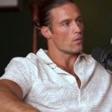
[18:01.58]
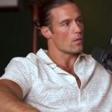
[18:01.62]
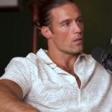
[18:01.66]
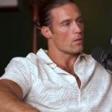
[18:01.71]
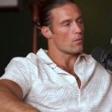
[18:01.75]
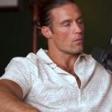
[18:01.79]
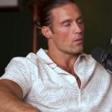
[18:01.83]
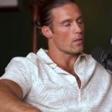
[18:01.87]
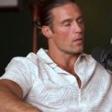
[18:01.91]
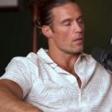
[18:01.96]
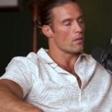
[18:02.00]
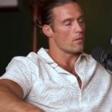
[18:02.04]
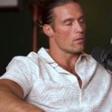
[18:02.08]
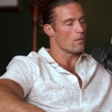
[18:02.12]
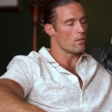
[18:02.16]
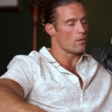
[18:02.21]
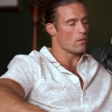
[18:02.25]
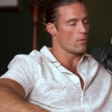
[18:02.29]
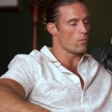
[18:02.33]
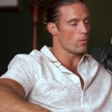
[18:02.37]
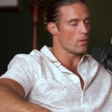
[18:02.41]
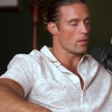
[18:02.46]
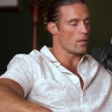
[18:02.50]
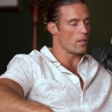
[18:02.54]
right, right.
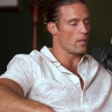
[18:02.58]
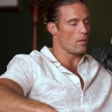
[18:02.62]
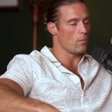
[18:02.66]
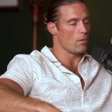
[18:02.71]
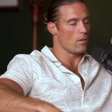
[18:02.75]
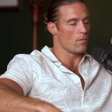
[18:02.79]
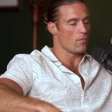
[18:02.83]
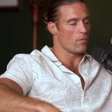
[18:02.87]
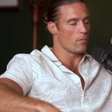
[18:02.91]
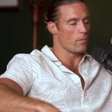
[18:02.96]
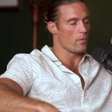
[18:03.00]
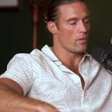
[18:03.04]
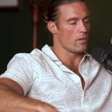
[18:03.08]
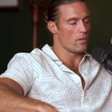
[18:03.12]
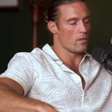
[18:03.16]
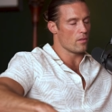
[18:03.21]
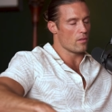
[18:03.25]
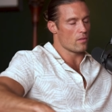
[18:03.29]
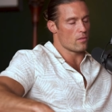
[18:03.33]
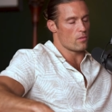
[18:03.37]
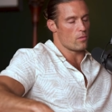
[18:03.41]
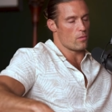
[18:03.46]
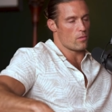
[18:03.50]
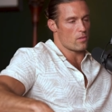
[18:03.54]
What came up for me
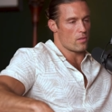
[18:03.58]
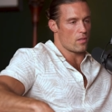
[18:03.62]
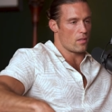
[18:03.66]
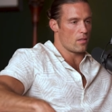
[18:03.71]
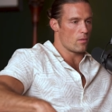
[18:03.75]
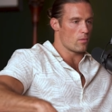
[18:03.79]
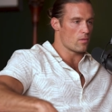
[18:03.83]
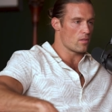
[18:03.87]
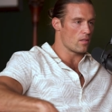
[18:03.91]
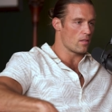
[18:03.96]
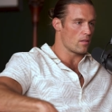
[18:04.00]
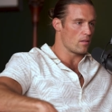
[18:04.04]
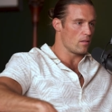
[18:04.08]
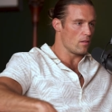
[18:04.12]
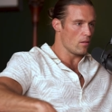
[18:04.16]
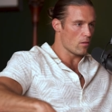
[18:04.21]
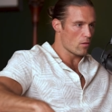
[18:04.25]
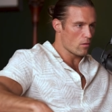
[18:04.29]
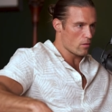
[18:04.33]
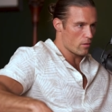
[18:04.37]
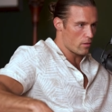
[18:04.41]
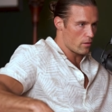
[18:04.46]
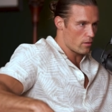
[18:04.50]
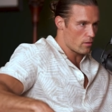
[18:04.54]
there is you're saying it was like the
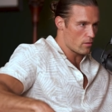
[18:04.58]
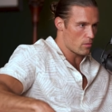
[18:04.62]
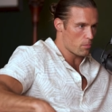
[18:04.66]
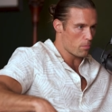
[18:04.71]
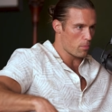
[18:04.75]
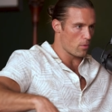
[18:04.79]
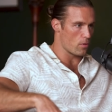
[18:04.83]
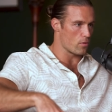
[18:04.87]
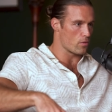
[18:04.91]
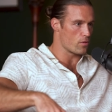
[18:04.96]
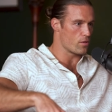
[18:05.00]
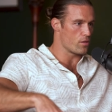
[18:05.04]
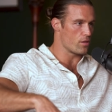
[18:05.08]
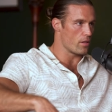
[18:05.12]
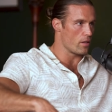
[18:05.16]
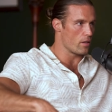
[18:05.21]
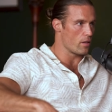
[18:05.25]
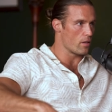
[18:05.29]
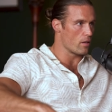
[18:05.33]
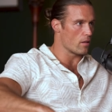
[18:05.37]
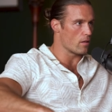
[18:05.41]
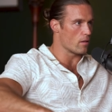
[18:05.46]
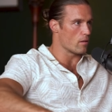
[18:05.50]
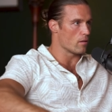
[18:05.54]
earnings per
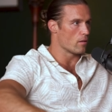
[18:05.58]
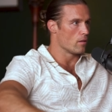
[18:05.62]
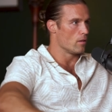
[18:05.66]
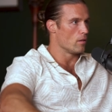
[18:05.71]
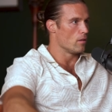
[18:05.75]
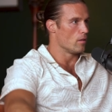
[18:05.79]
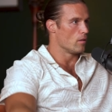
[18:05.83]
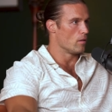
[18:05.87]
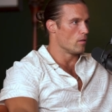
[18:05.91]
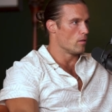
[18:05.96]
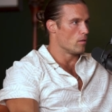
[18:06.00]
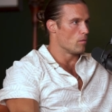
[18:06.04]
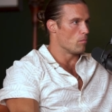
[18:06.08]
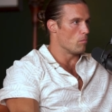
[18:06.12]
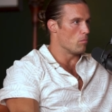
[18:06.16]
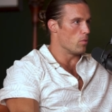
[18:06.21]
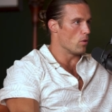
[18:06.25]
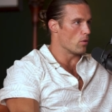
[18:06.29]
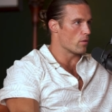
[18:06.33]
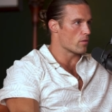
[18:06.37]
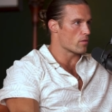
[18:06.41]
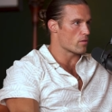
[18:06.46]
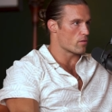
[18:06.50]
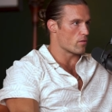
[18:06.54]
share
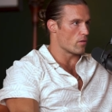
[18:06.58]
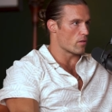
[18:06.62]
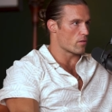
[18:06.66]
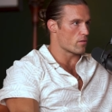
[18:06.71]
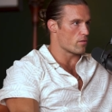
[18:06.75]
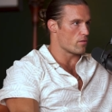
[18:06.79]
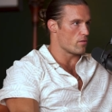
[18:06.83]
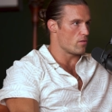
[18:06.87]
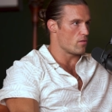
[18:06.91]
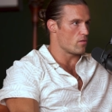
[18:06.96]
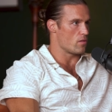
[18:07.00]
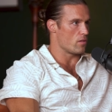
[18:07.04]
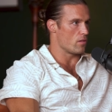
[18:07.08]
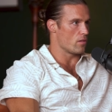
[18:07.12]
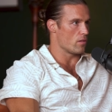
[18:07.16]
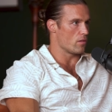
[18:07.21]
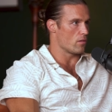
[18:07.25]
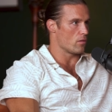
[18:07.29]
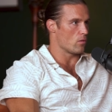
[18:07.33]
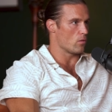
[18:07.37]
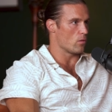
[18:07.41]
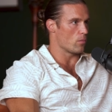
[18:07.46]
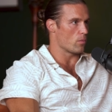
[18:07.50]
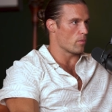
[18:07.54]
bonus structures you see
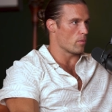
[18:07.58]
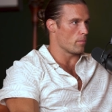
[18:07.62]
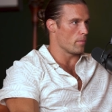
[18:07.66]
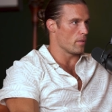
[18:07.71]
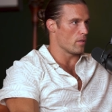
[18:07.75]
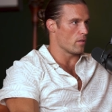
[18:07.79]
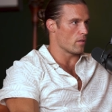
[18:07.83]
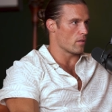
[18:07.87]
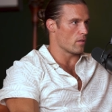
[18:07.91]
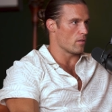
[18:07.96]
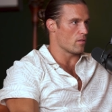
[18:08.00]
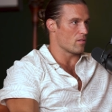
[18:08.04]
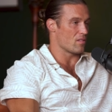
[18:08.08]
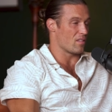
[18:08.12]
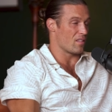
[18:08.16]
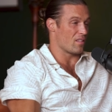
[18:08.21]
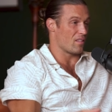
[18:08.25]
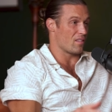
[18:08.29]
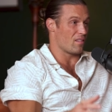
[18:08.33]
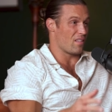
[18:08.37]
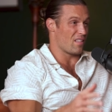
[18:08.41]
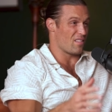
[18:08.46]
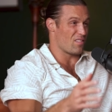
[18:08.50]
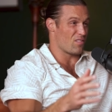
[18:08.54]
in corporate America. It's
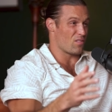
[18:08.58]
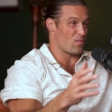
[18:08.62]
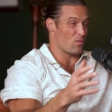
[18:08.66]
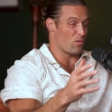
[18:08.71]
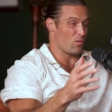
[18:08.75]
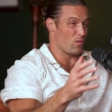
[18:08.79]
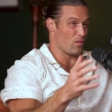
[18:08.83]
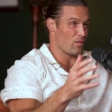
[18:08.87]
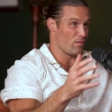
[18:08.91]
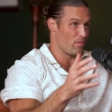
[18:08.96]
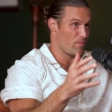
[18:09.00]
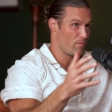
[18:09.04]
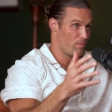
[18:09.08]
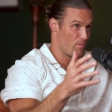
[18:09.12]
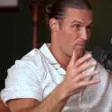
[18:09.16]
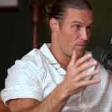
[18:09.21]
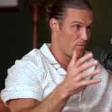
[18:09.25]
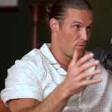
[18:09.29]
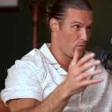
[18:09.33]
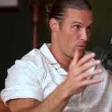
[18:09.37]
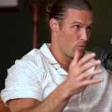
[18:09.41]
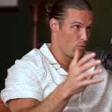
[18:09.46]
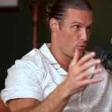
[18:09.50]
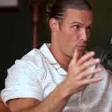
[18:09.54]
like that's sort of,
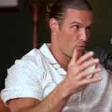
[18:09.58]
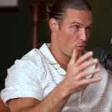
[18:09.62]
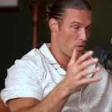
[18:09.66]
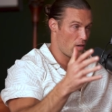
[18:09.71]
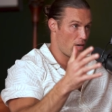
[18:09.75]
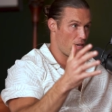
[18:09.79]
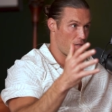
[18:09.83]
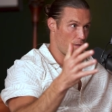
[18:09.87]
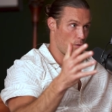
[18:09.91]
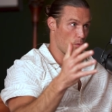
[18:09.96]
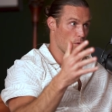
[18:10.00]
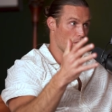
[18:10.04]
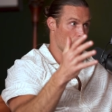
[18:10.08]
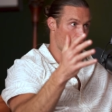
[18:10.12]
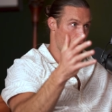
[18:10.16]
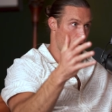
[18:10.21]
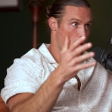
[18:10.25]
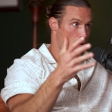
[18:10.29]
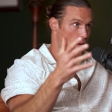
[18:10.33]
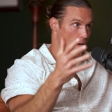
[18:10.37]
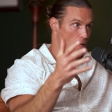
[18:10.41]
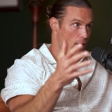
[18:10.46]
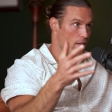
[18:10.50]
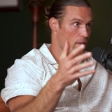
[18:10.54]
you're trying to
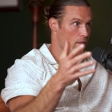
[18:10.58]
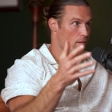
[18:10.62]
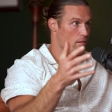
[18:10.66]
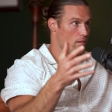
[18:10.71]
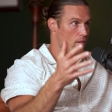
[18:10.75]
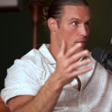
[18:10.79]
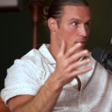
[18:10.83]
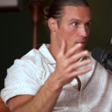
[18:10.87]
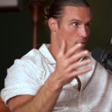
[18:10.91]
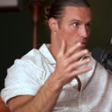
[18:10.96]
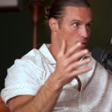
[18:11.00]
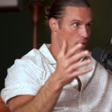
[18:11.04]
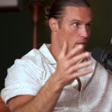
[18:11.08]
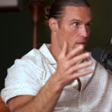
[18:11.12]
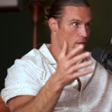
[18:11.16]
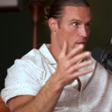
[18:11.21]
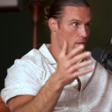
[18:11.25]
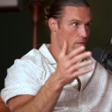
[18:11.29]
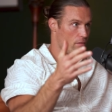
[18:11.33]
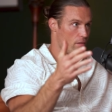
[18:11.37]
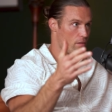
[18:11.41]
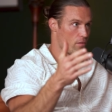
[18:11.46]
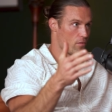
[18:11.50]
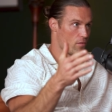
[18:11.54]
align
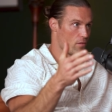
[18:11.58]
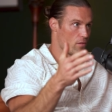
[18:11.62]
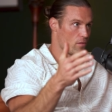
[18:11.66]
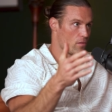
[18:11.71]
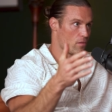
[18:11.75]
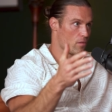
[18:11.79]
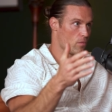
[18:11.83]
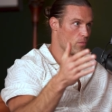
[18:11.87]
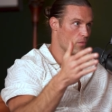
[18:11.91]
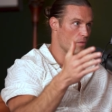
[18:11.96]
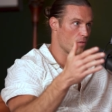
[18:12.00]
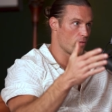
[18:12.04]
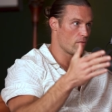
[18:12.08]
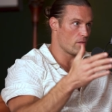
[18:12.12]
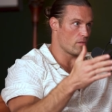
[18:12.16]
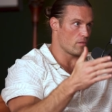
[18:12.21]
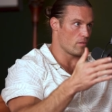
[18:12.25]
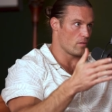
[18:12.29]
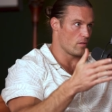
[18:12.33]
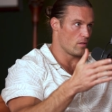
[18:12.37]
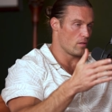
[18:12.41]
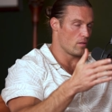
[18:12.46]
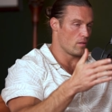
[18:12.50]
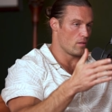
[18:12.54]
executive interests with
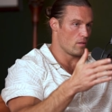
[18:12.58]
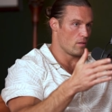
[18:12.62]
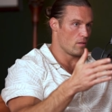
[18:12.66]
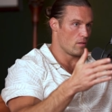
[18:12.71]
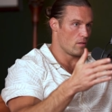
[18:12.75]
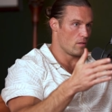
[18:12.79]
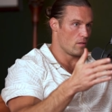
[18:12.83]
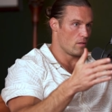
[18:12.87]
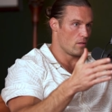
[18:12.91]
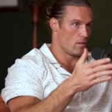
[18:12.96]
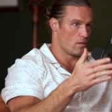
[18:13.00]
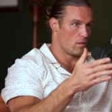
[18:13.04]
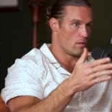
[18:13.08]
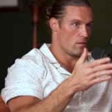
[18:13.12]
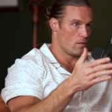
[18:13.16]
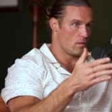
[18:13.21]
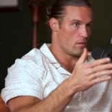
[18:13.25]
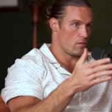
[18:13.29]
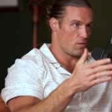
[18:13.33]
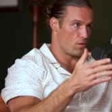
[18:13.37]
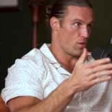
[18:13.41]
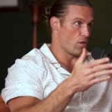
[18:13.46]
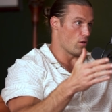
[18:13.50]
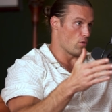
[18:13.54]

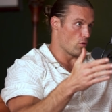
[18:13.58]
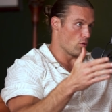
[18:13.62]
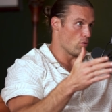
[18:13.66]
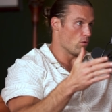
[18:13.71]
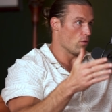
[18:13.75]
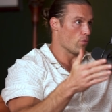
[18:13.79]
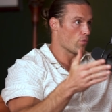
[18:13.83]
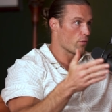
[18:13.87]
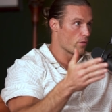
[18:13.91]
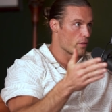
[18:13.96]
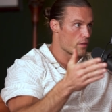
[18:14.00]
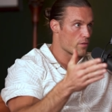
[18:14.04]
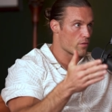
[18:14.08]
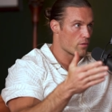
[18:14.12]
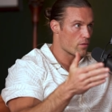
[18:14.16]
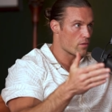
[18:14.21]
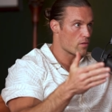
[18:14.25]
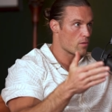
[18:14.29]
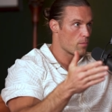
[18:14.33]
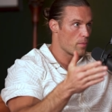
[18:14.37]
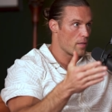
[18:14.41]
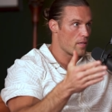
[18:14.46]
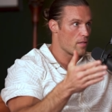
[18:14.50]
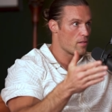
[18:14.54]
shareholder
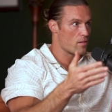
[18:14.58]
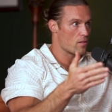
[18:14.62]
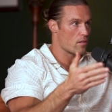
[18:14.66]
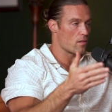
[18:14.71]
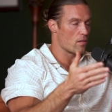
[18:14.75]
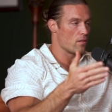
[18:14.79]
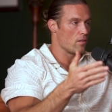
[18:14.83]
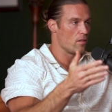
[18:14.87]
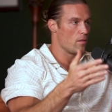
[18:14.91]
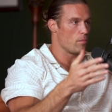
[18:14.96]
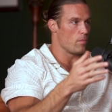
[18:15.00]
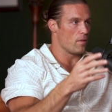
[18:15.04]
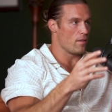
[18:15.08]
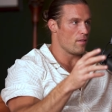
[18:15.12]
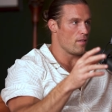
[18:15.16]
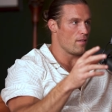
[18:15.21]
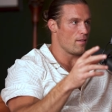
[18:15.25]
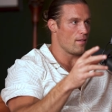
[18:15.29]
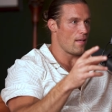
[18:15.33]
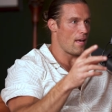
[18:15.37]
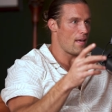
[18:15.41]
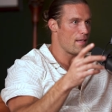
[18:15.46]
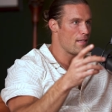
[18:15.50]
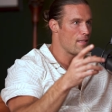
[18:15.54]
interest basically, but
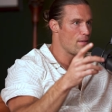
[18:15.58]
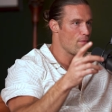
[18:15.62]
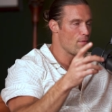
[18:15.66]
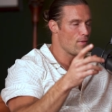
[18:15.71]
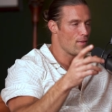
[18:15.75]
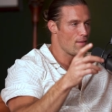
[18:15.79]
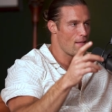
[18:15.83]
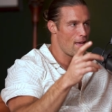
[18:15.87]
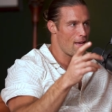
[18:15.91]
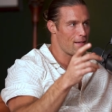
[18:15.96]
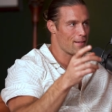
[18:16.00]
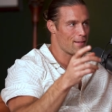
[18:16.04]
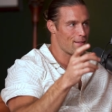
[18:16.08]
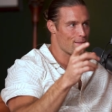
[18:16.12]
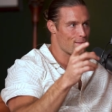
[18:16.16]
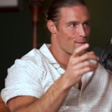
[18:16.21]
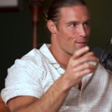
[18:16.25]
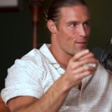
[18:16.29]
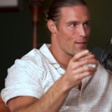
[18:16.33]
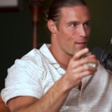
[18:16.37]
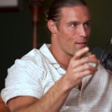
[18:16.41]
then that even that gets